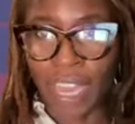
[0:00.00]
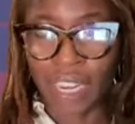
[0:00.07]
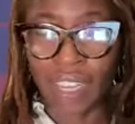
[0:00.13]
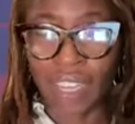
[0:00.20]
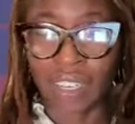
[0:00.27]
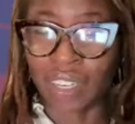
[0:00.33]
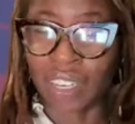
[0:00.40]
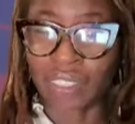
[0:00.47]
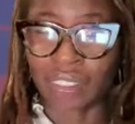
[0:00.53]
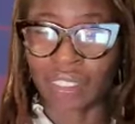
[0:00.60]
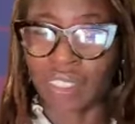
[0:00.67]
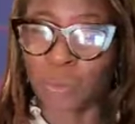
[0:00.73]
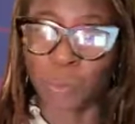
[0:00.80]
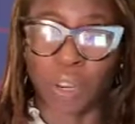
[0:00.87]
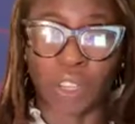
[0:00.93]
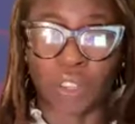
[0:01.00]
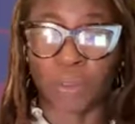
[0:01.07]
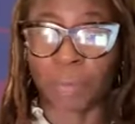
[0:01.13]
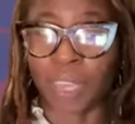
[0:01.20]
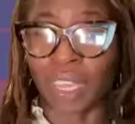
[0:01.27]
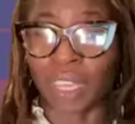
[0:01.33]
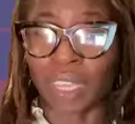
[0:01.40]
And then is this where
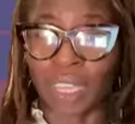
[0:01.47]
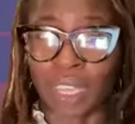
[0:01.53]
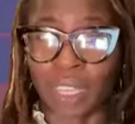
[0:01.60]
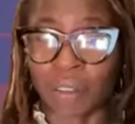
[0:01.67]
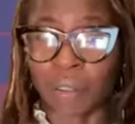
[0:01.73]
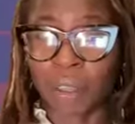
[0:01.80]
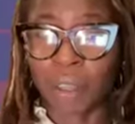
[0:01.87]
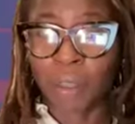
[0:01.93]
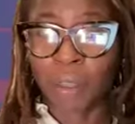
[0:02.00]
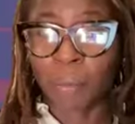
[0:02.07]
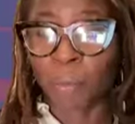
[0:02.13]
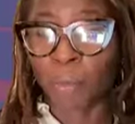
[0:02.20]
you may get